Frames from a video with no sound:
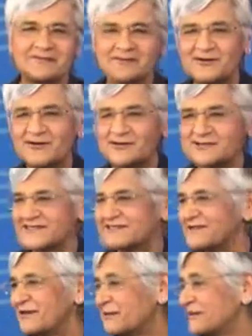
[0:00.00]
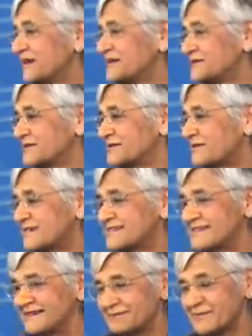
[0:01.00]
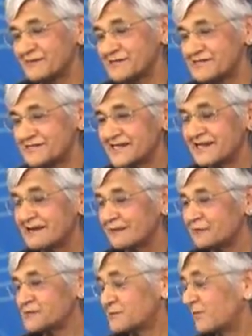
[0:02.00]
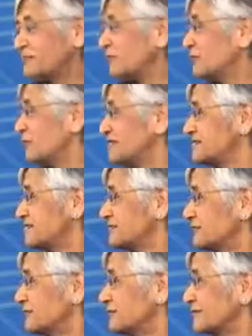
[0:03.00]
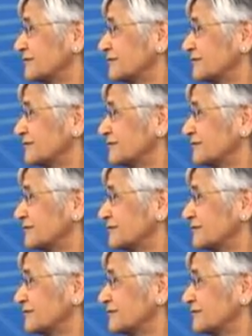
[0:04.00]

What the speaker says: reducing your pressure by 10 millimeters, which may be quite significant.